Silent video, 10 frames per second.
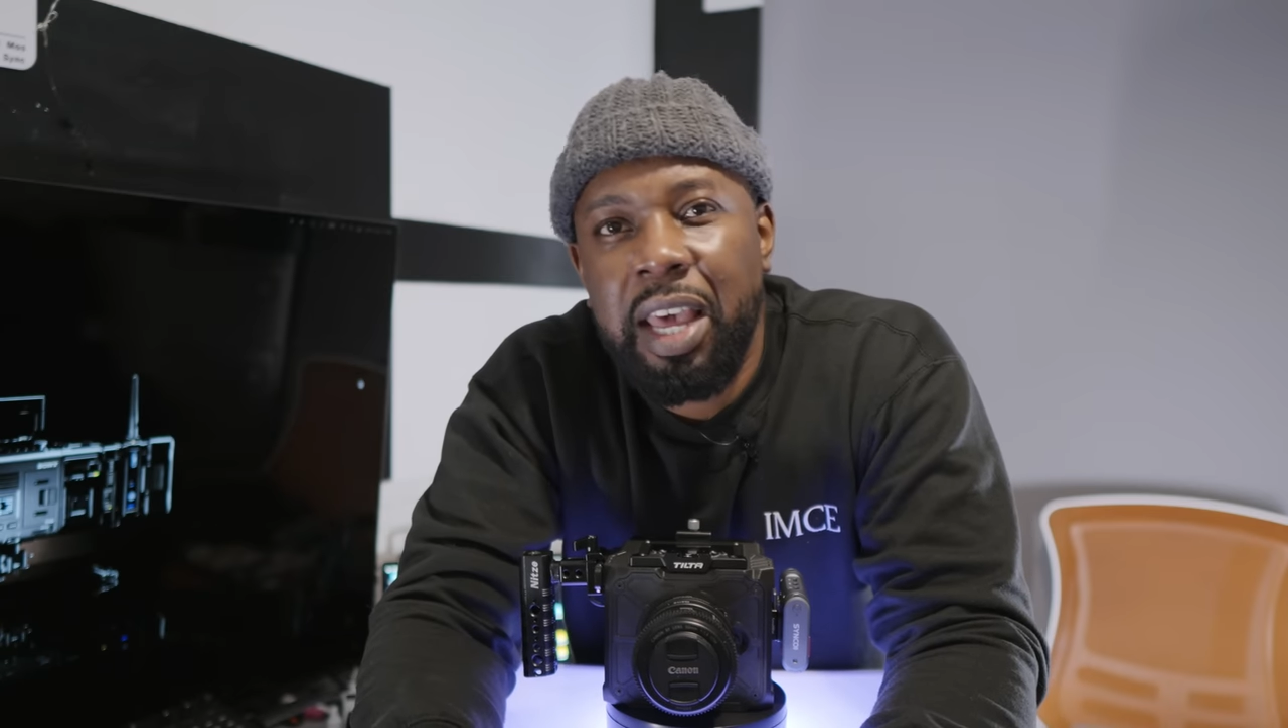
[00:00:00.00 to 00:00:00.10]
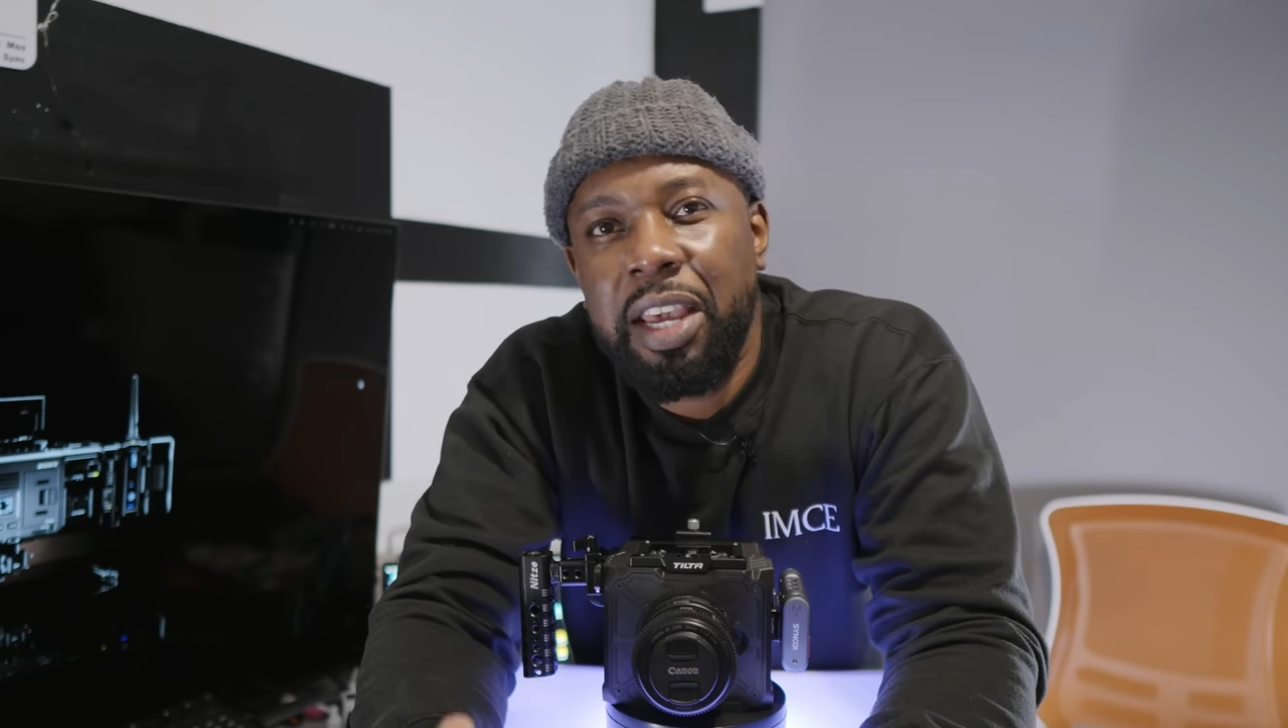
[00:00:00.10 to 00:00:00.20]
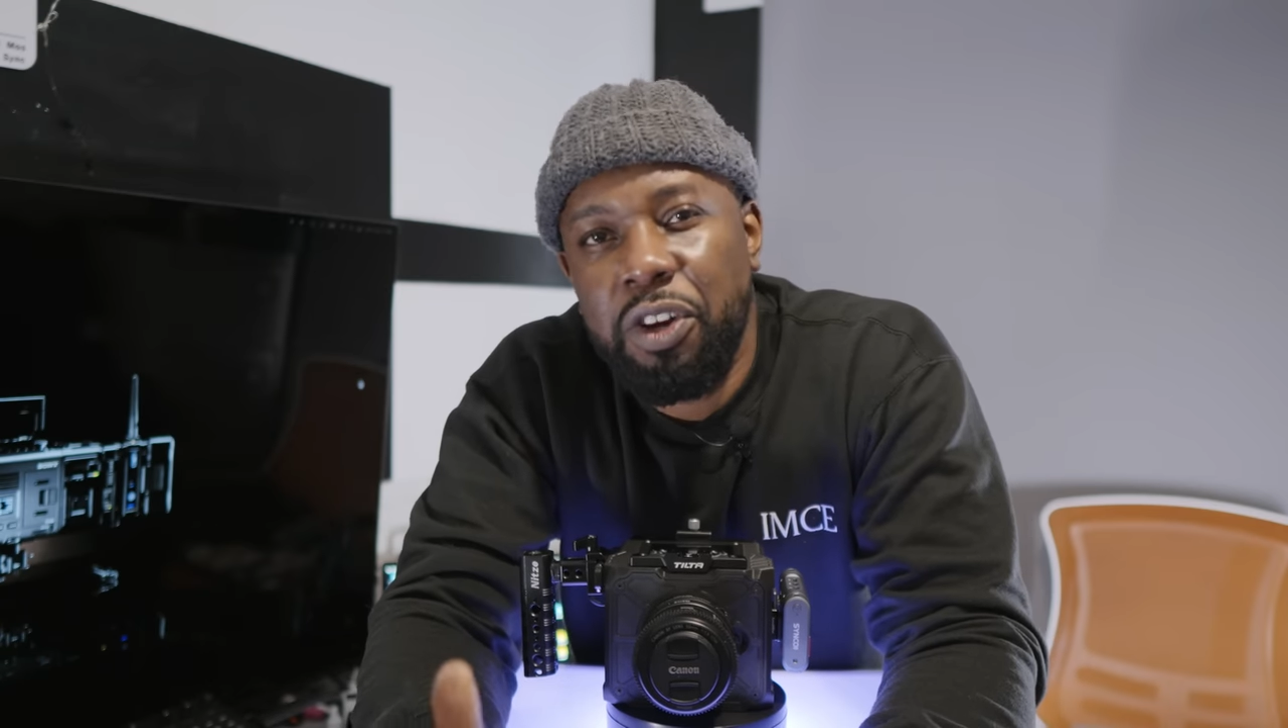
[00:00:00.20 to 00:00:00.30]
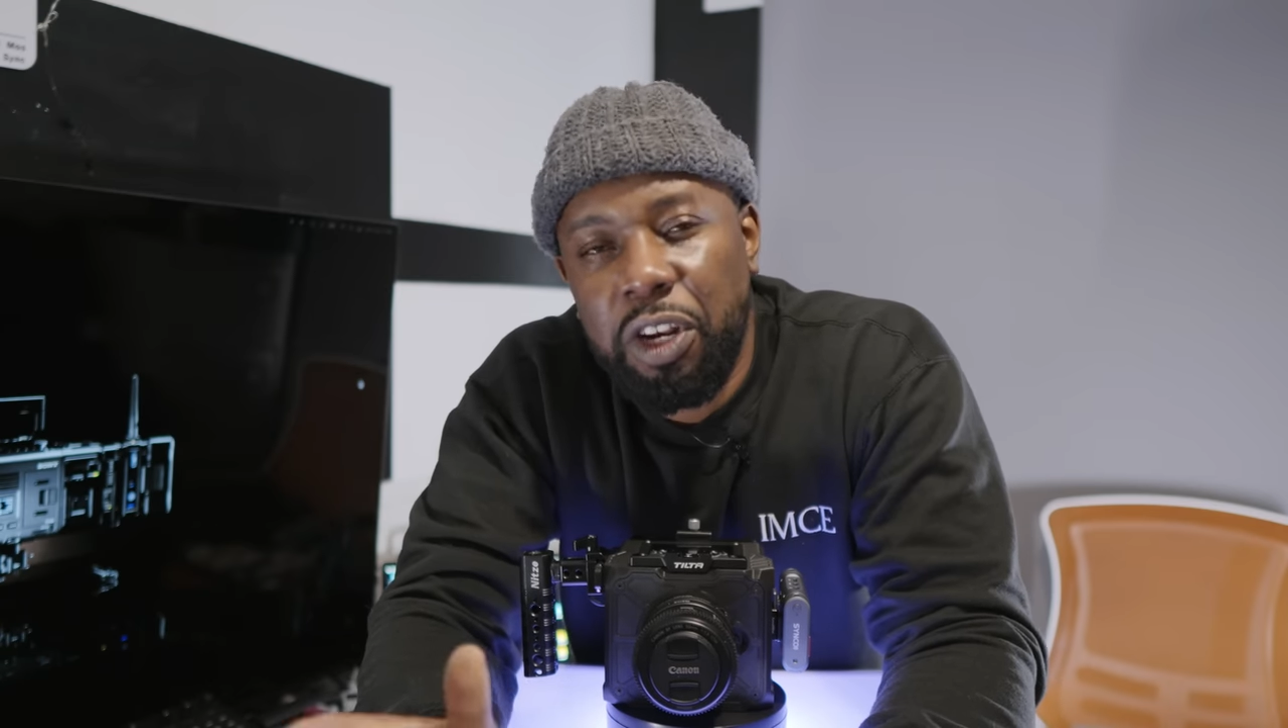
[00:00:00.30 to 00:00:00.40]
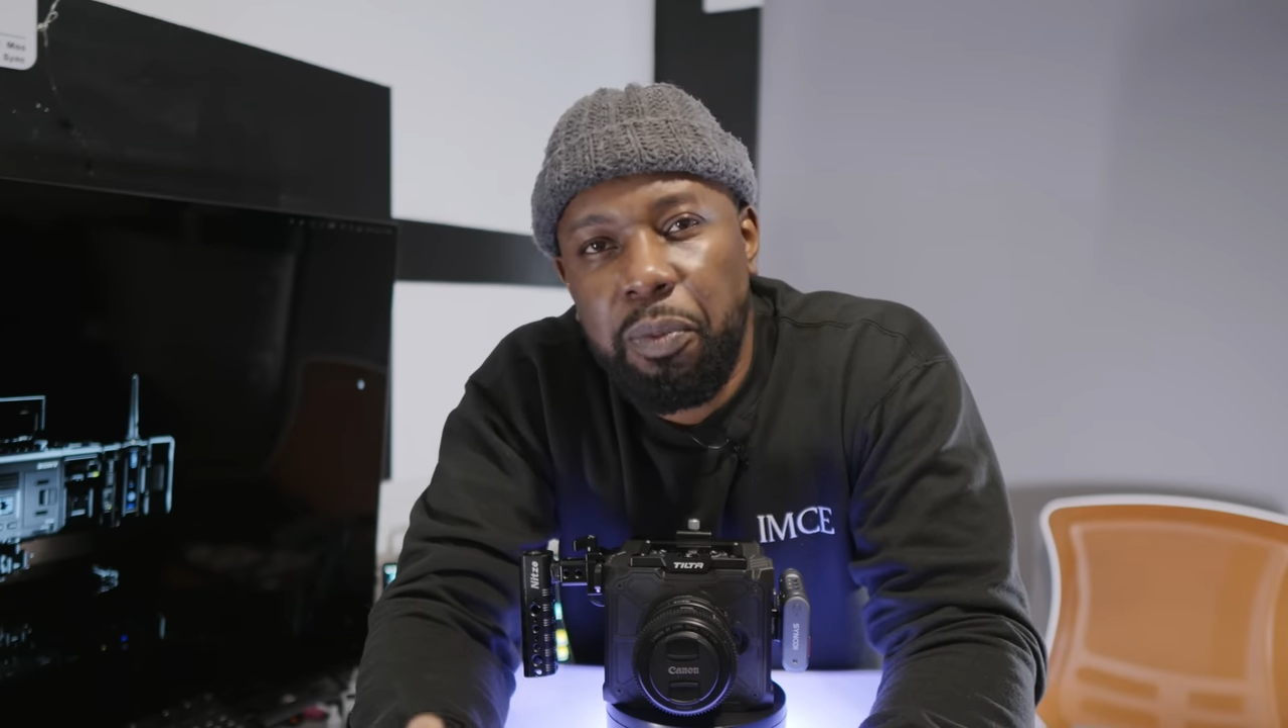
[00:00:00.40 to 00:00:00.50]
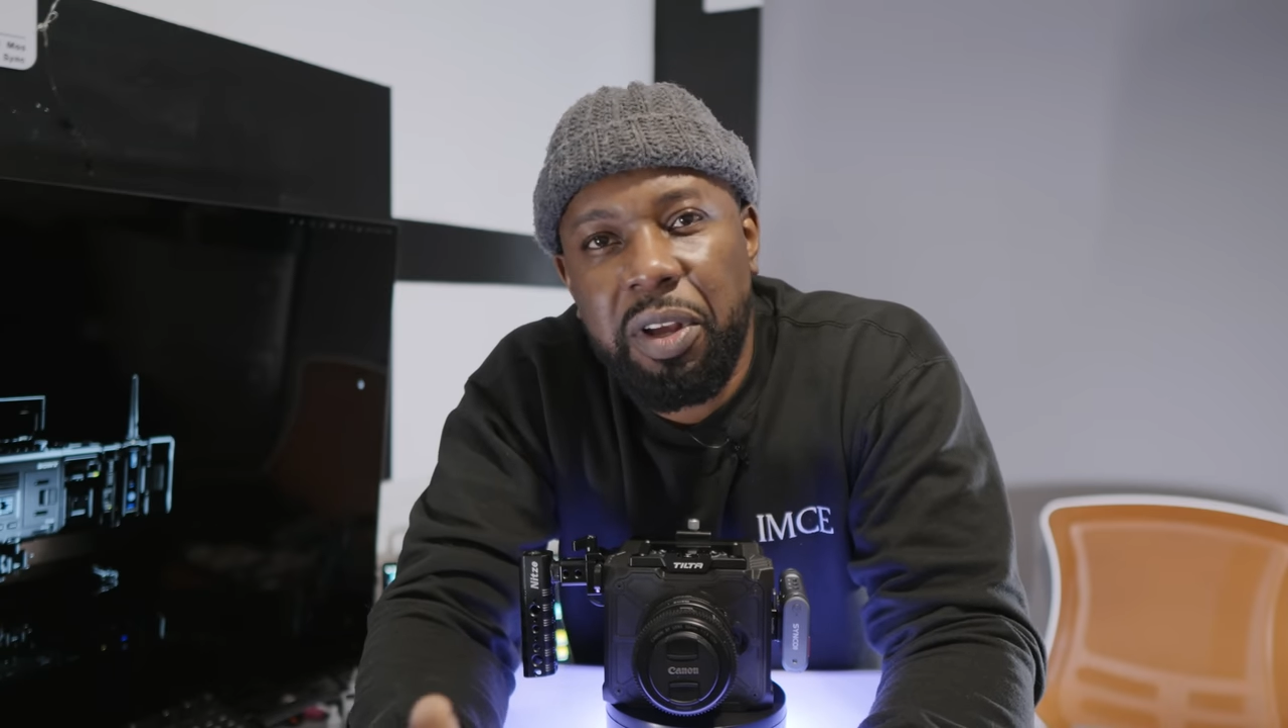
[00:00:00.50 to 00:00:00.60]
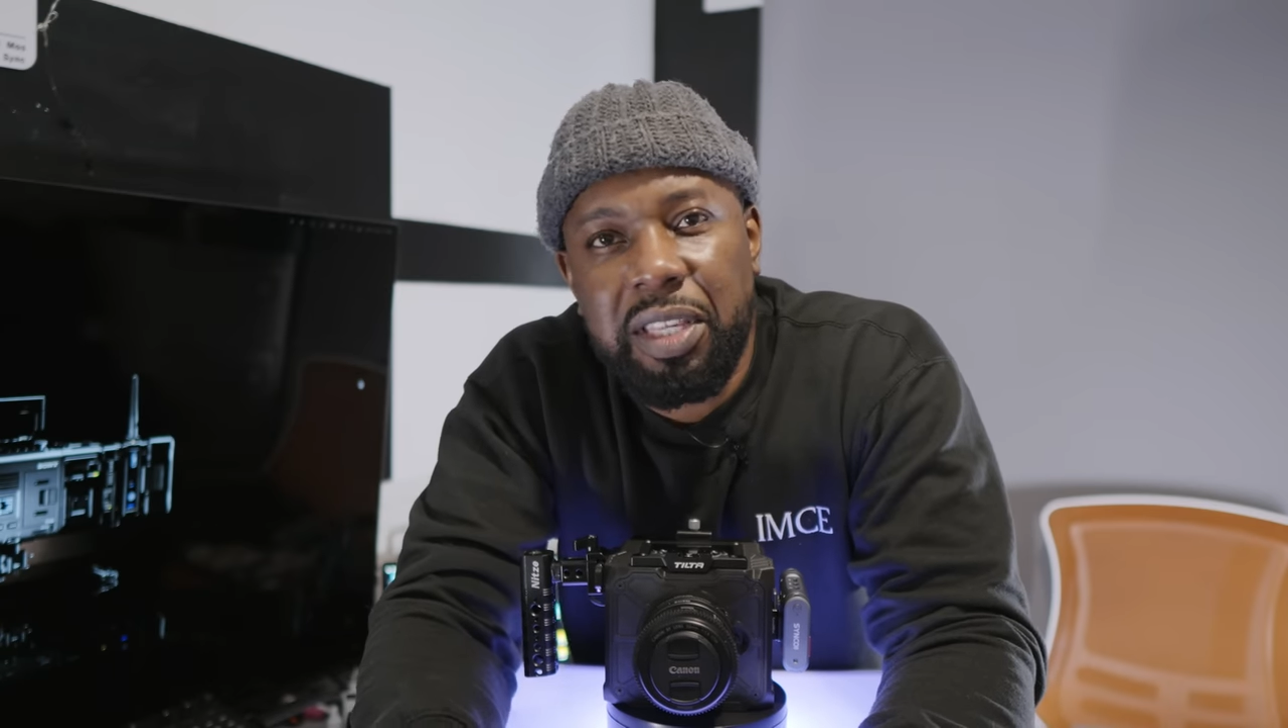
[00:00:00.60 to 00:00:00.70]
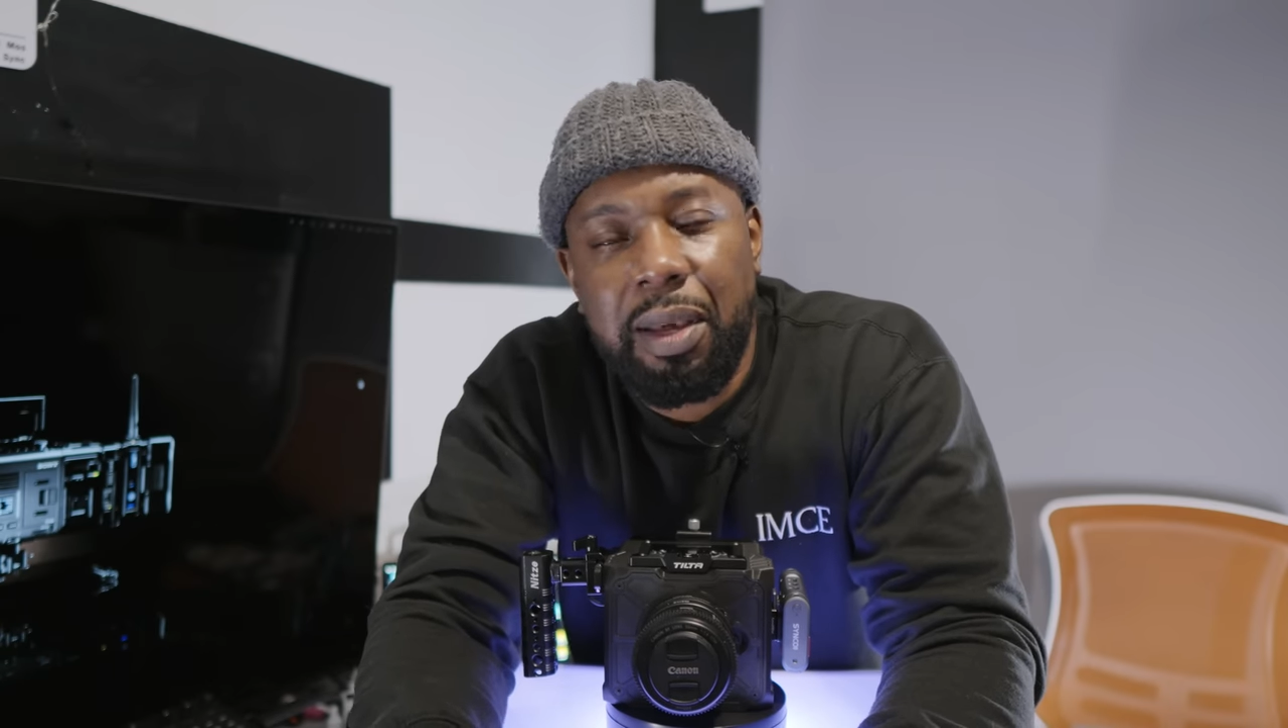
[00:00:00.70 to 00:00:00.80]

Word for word: You're going to print